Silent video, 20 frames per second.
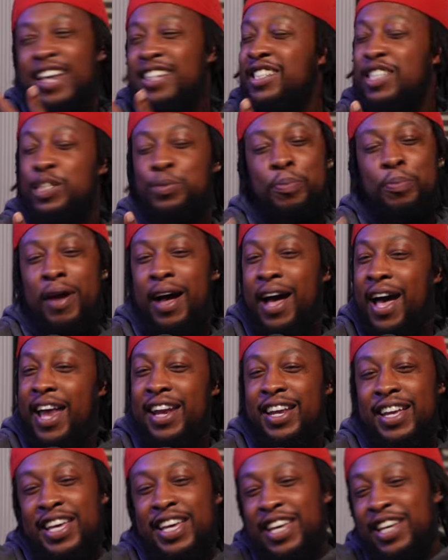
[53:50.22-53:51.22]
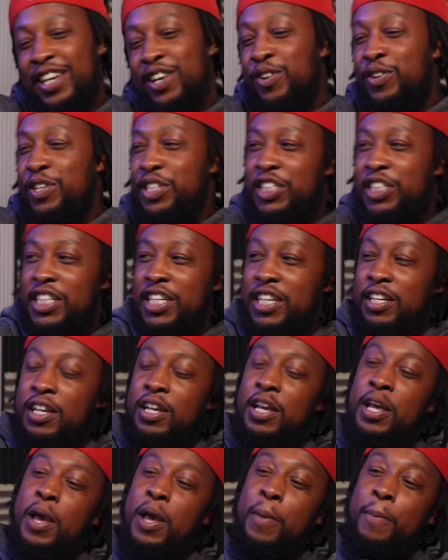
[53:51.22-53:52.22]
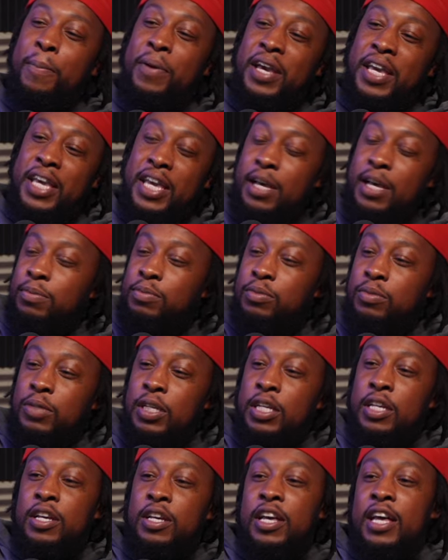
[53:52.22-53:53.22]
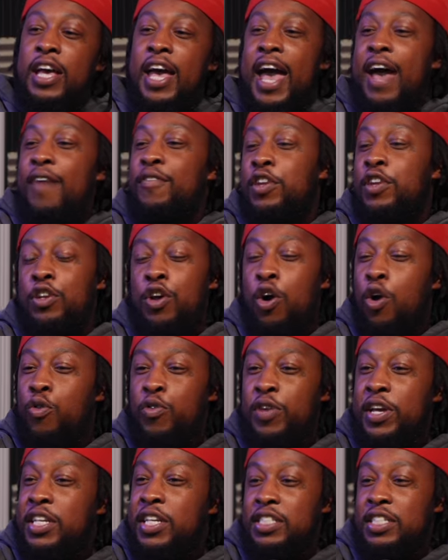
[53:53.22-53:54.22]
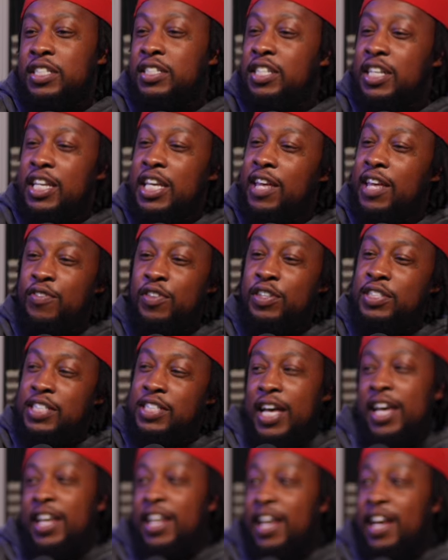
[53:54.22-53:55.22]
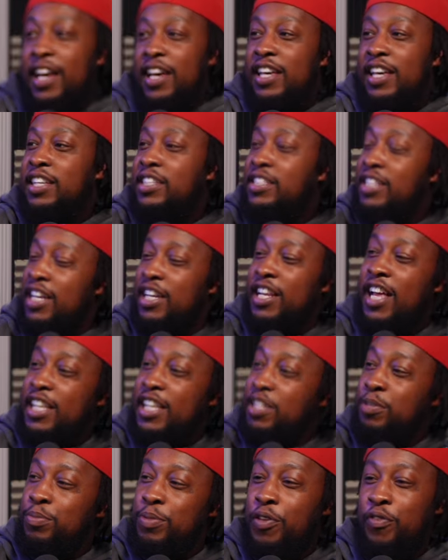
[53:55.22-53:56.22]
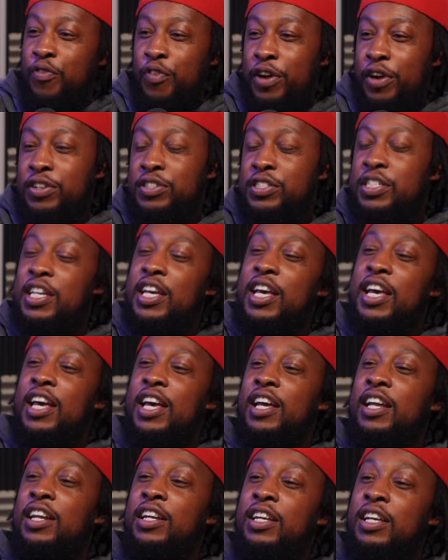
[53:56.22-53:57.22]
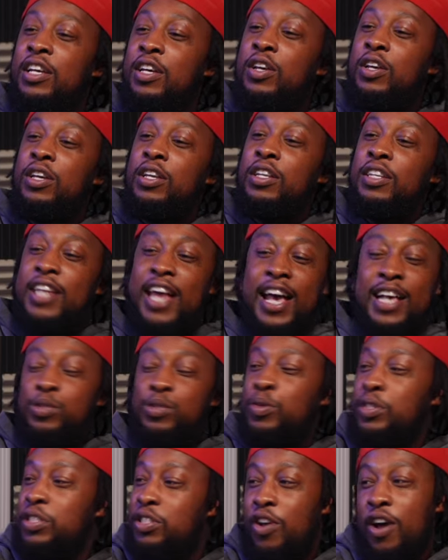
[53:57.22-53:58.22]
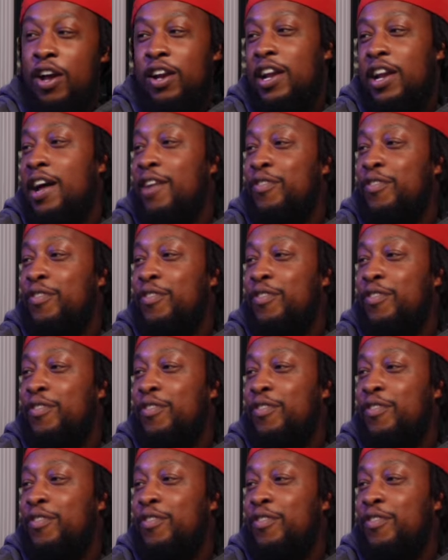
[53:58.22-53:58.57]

it's just pride, pride, and ego and shit. Yeah. But him having no reason to even say that, he said yeah. that to me first, and that's what started our